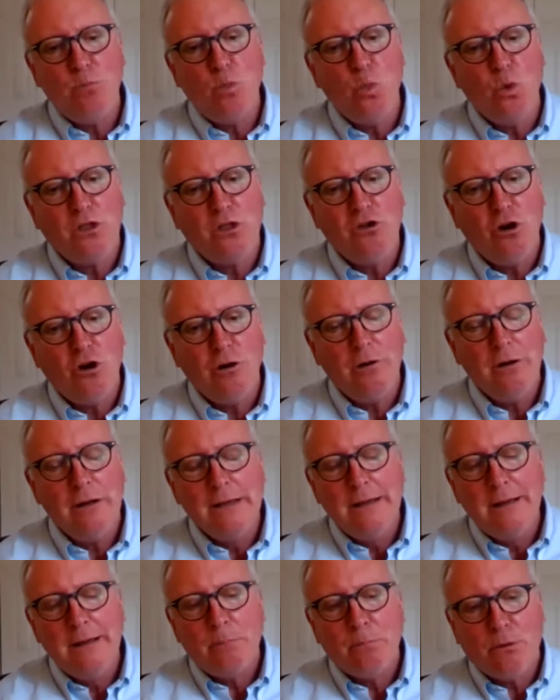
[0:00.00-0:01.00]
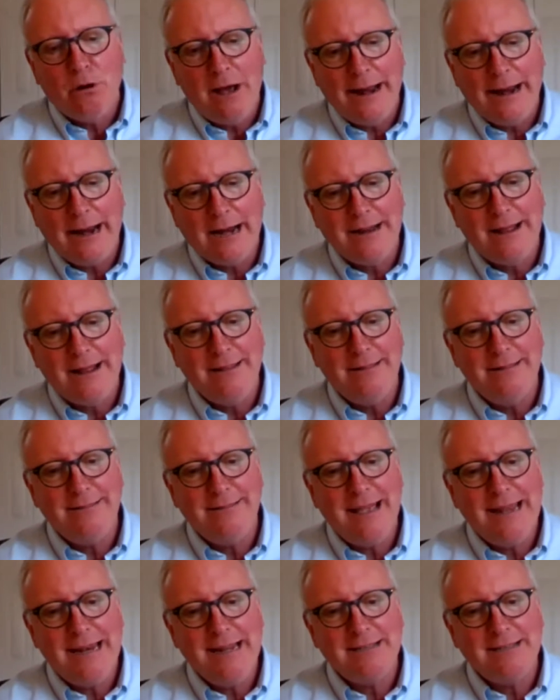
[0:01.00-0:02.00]
with your product
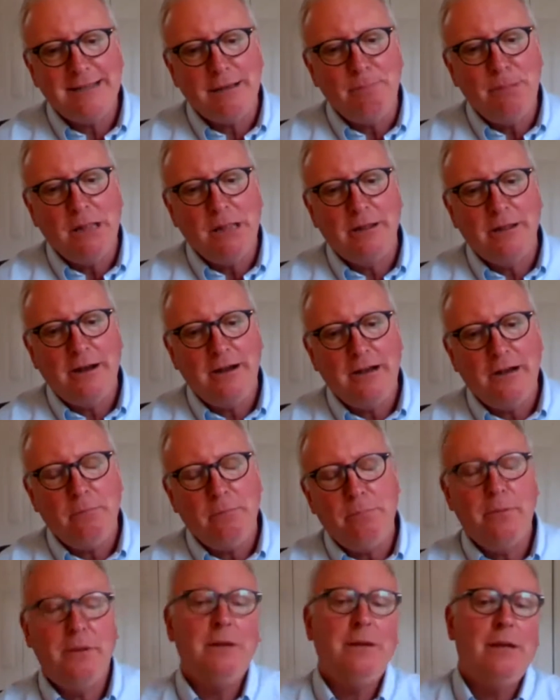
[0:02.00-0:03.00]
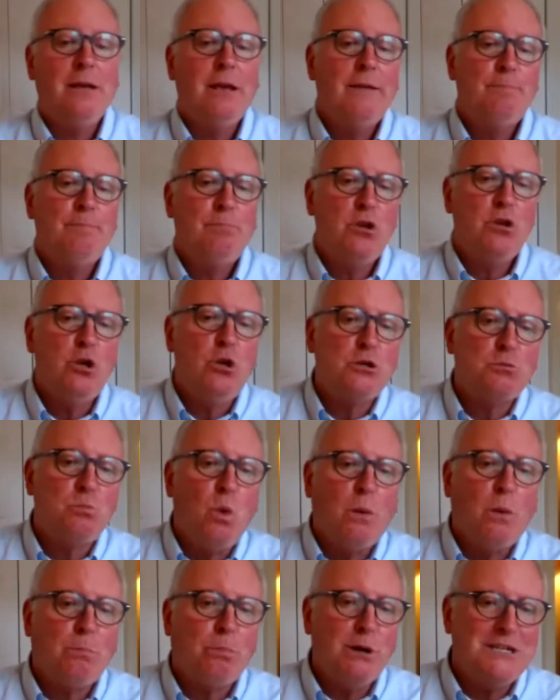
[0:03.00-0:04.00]
and its ability to be used
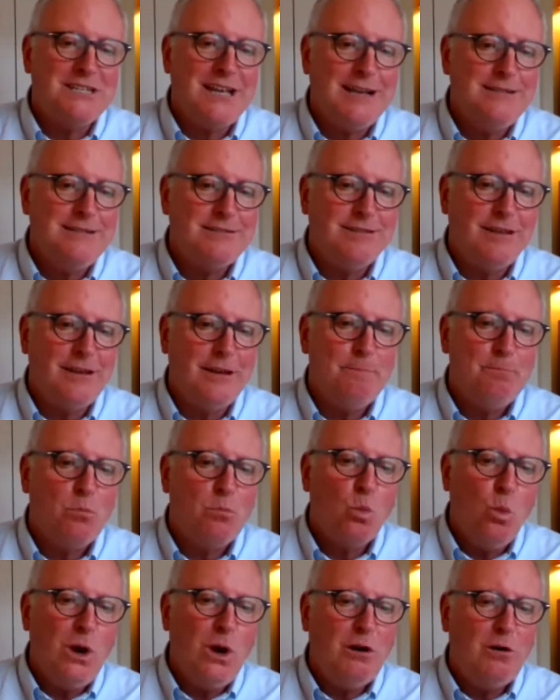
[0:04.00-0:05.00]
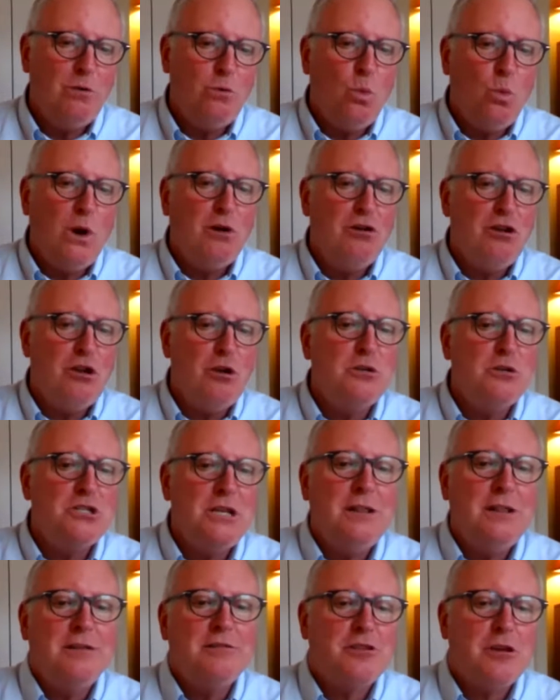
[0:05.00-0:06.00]
more precisely? Where do you
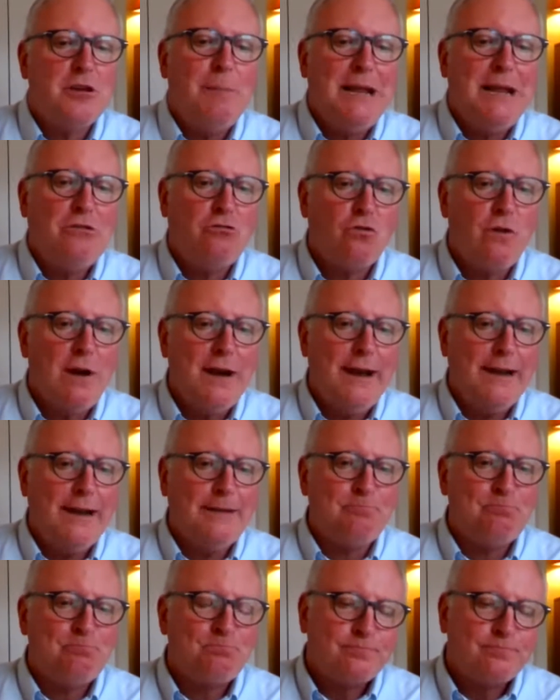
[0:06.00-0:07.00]
see this debate trending?